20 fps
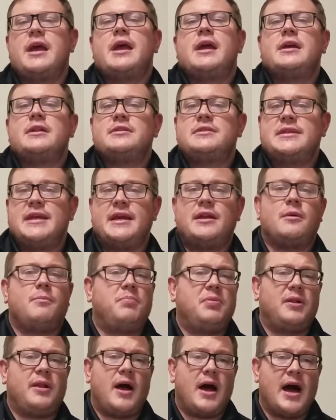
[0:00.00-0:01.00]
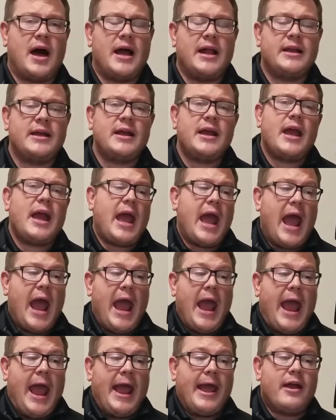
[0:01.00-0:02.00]
10 applied,
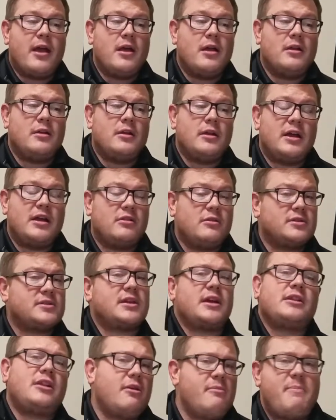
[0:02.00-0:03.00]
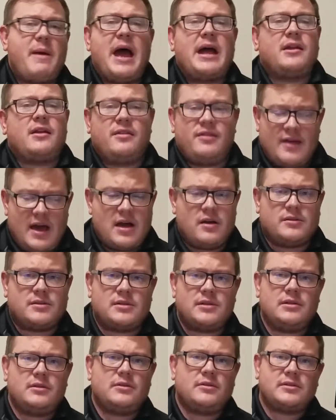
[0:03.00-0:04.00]
and it looks like they're batting
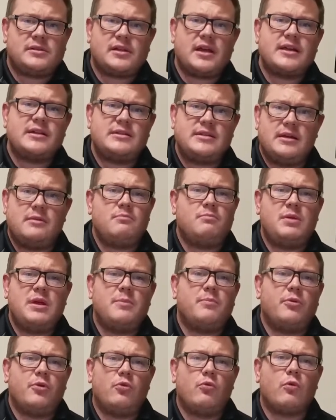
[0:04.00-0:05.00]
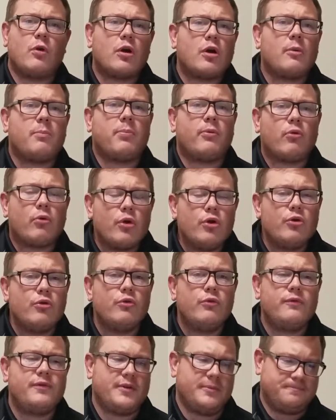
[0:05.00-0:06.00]
1,000. It looks like 10 people were
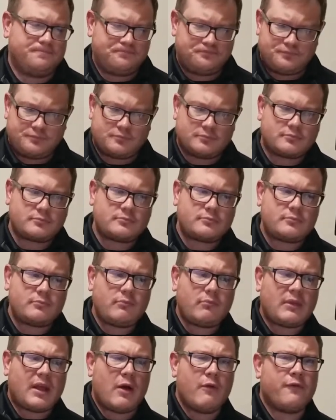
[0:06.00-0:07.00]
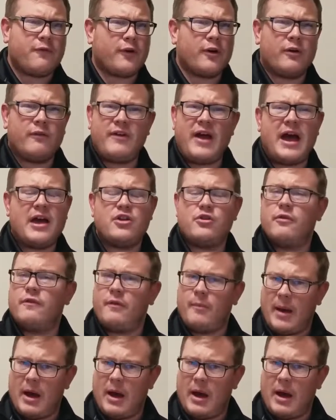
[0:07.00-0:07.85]
approved for a value of about